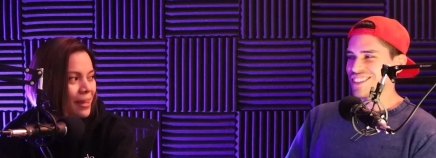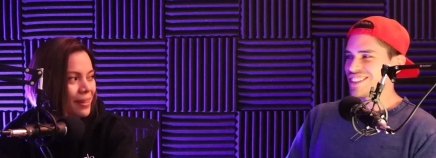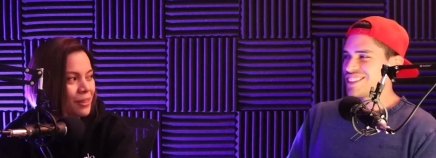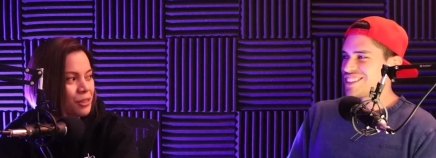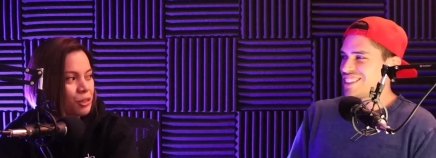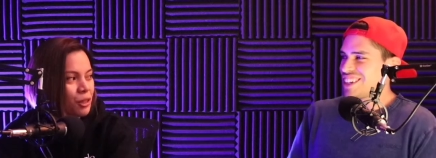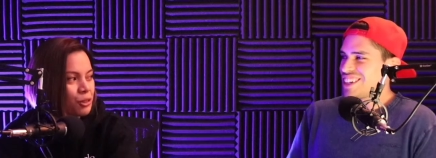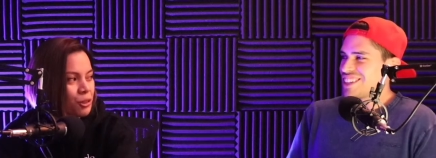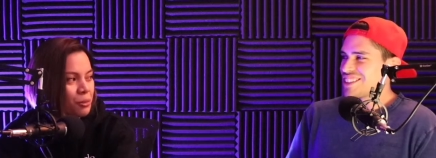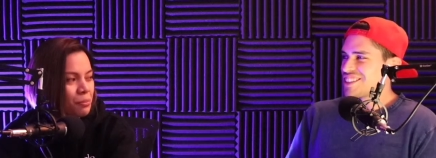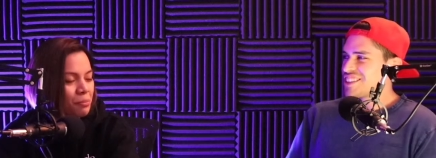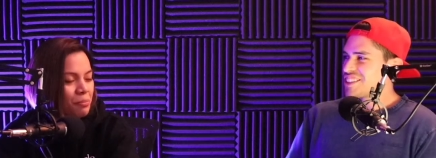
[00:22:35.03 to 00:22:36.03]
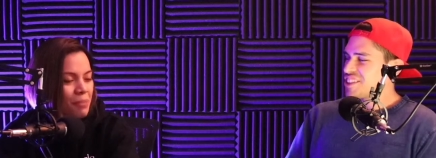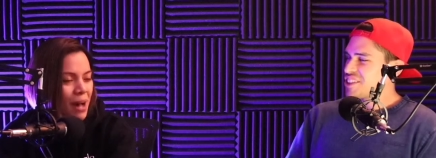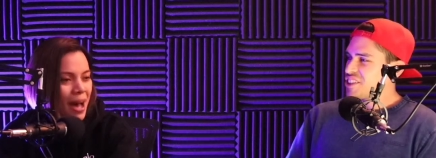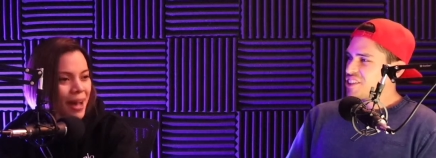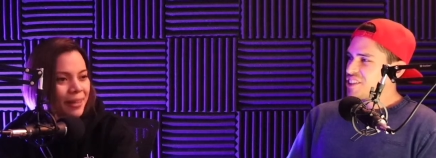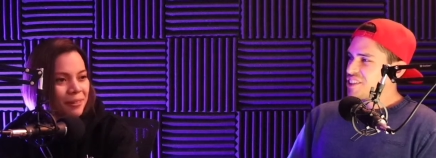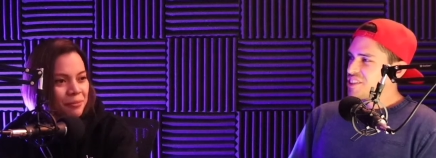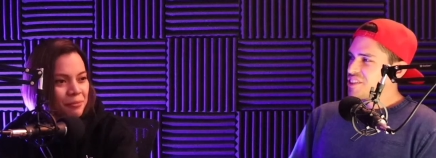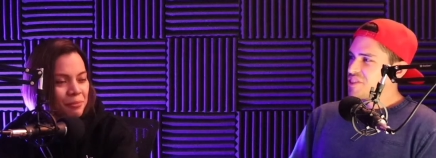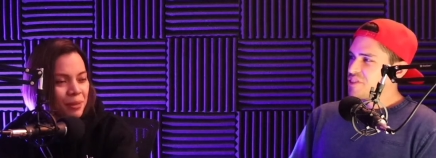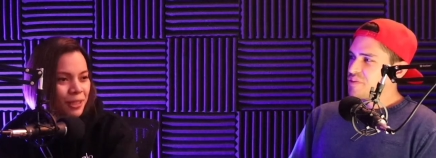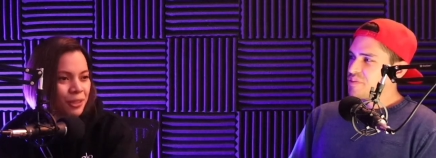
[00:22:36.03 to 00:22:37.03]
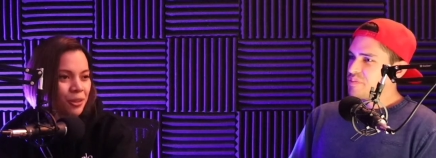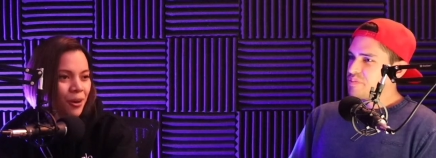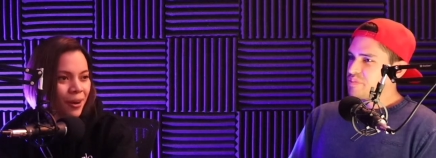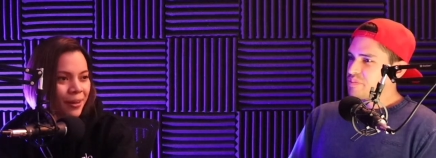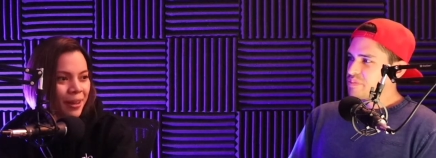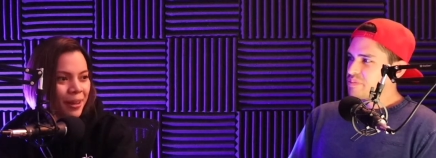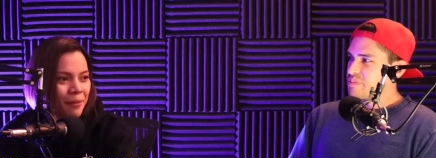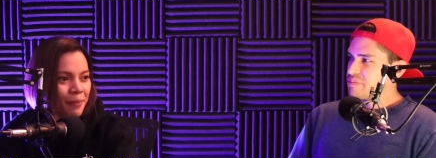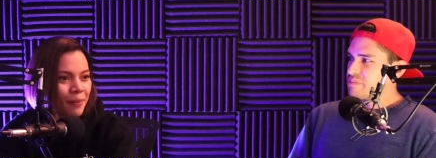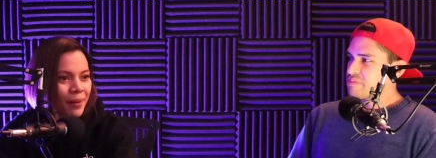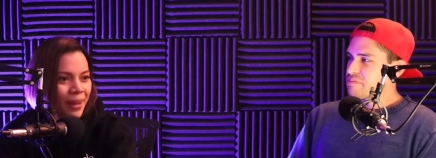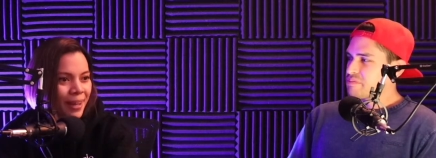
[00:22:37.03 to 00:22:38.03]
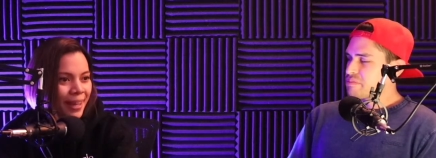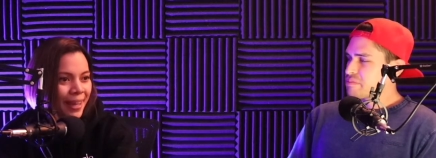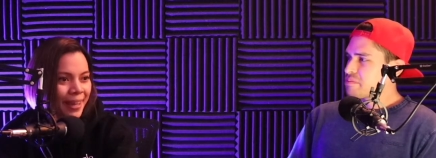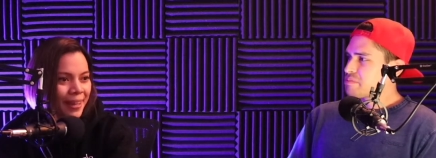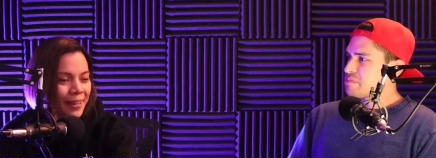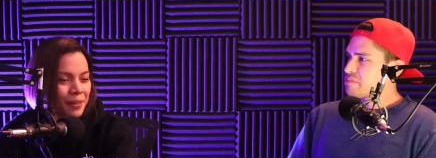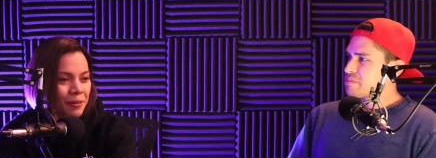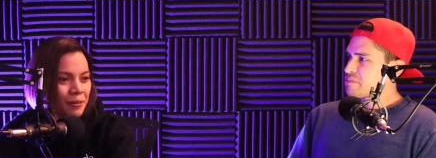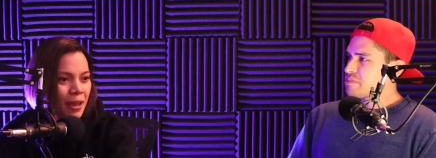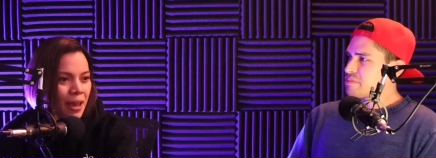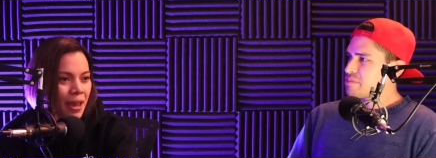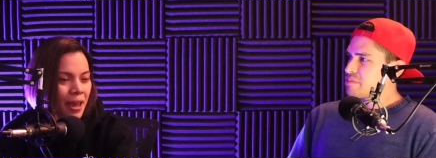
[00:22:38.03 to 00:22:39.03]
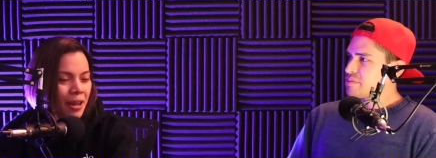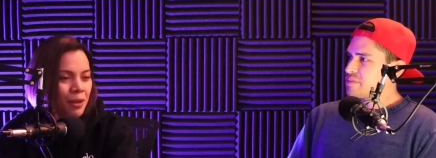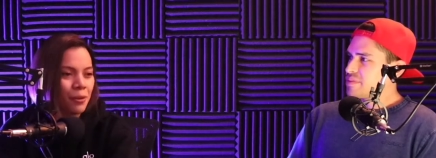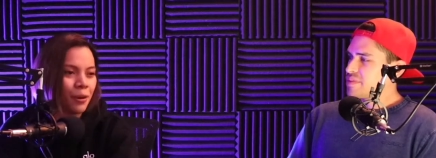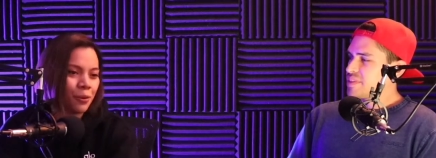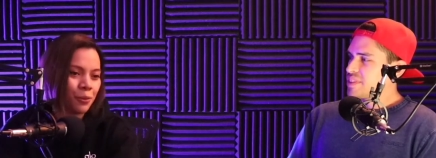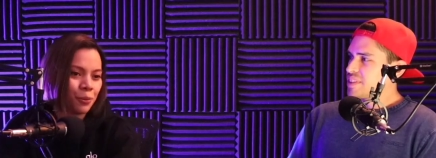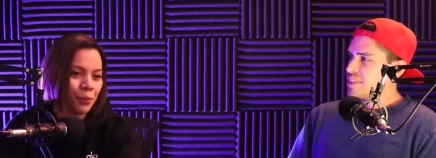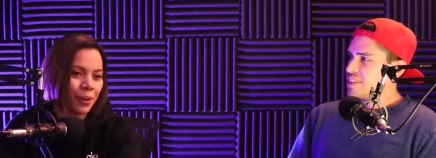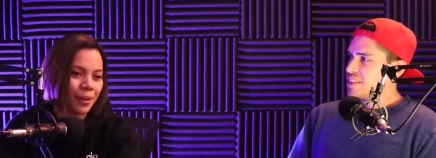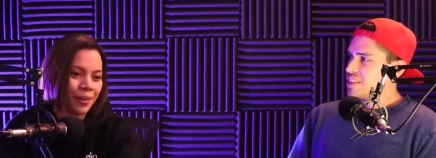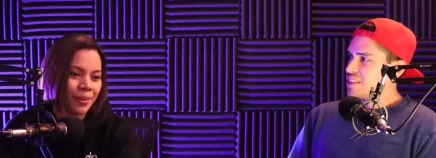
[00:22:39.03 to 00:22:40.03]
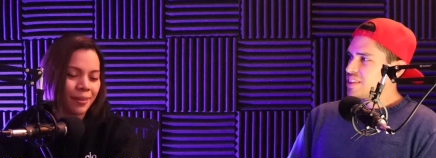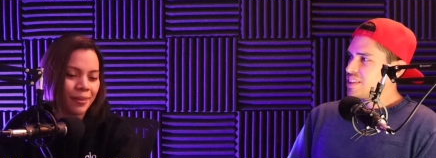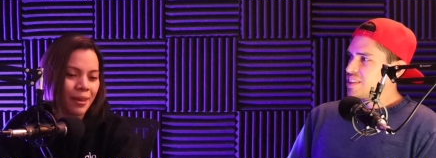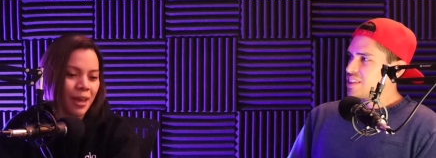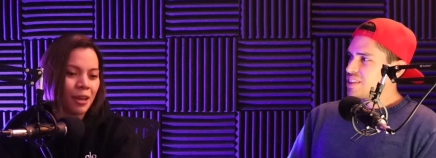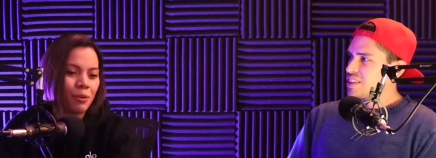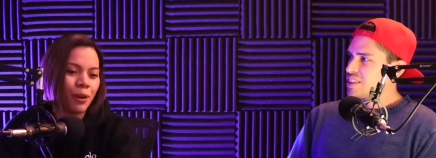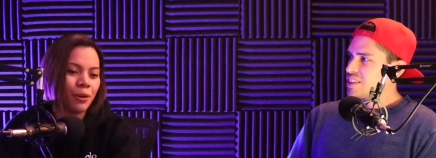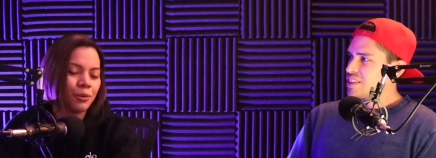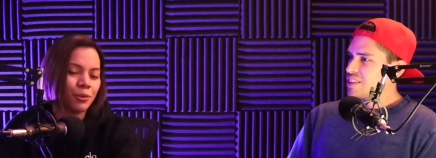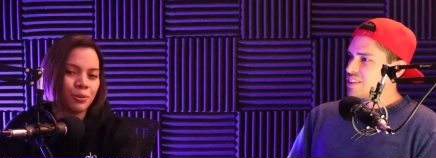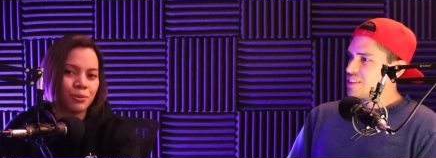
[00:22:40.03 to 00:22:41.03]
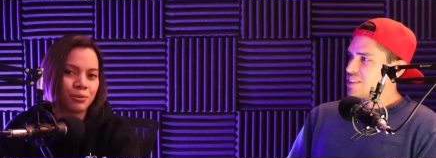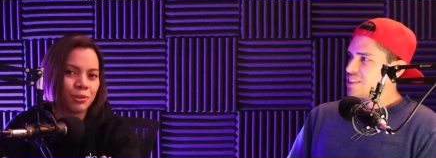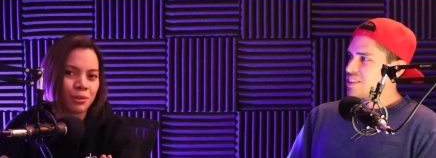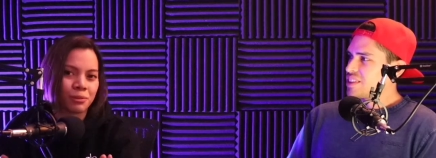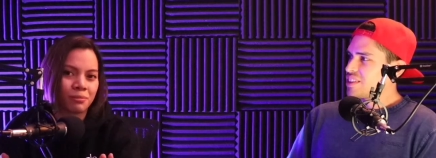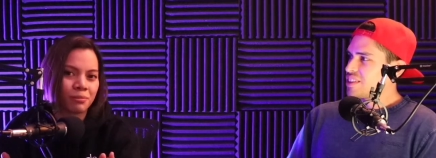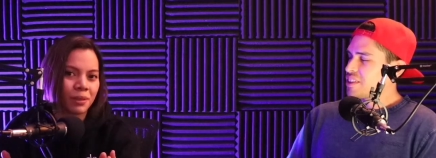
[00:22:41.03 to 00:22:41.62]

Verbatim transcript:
Speaker 1: They painted yes, such a bad picture on him. And anyone with anyone who just